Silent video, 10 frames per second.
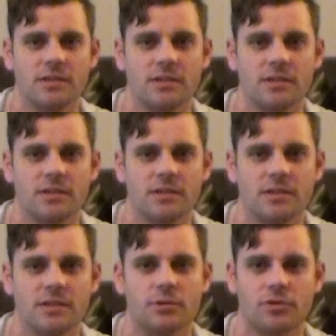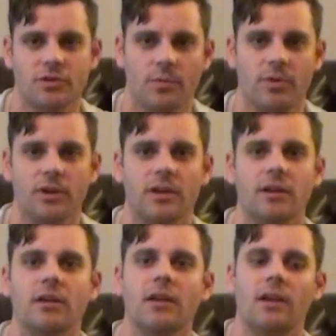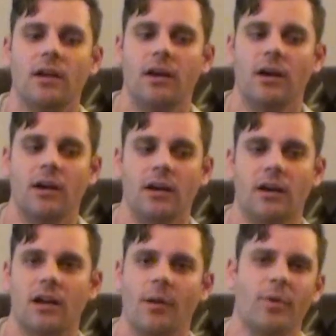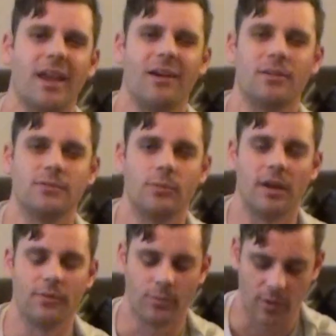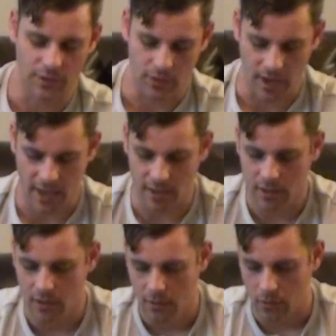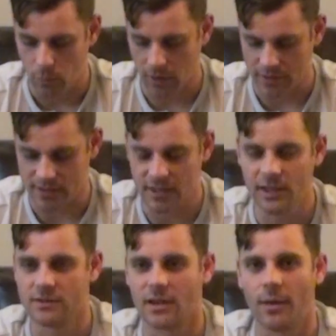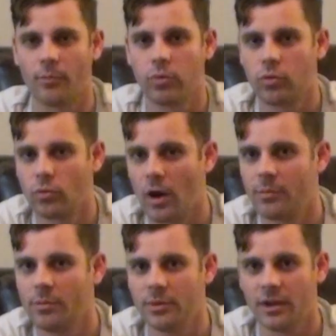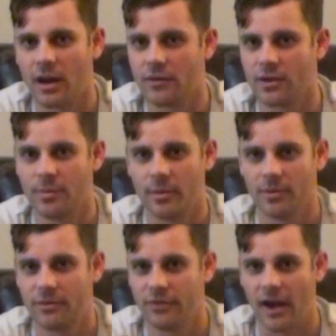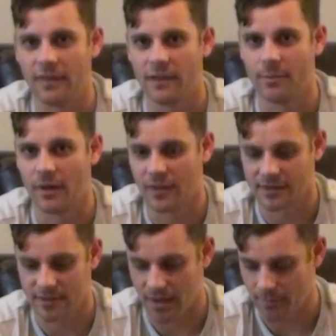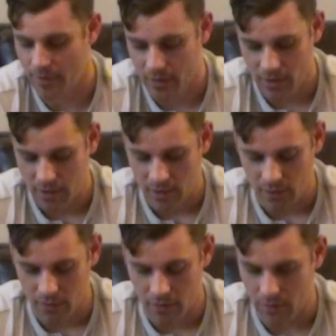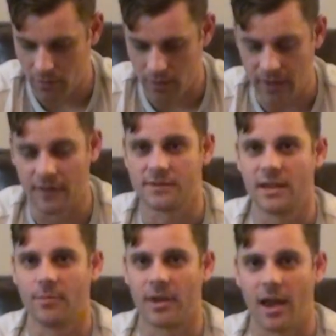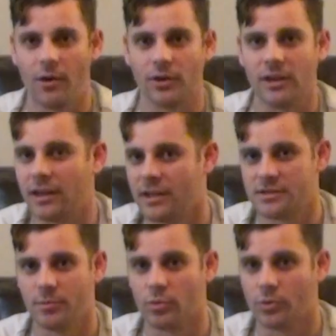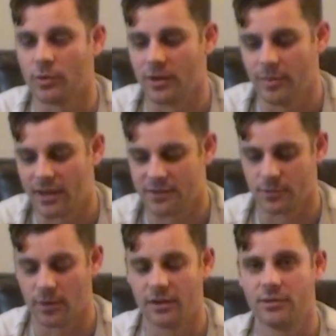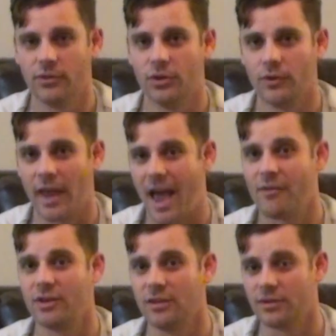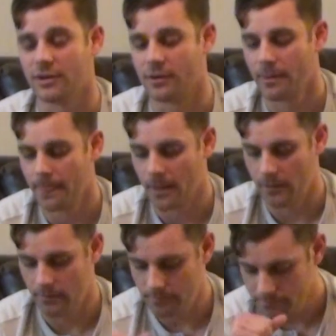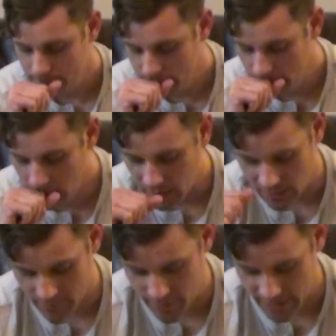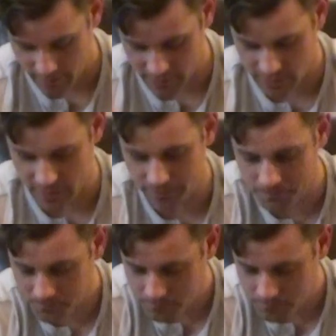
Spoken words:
able to find these distributed a couple counties away from where they're at. Whereas these, I'm probably not even going to be able to find them unless I'm in the same county as the brewery, because they're relatively new. They haven't even been able to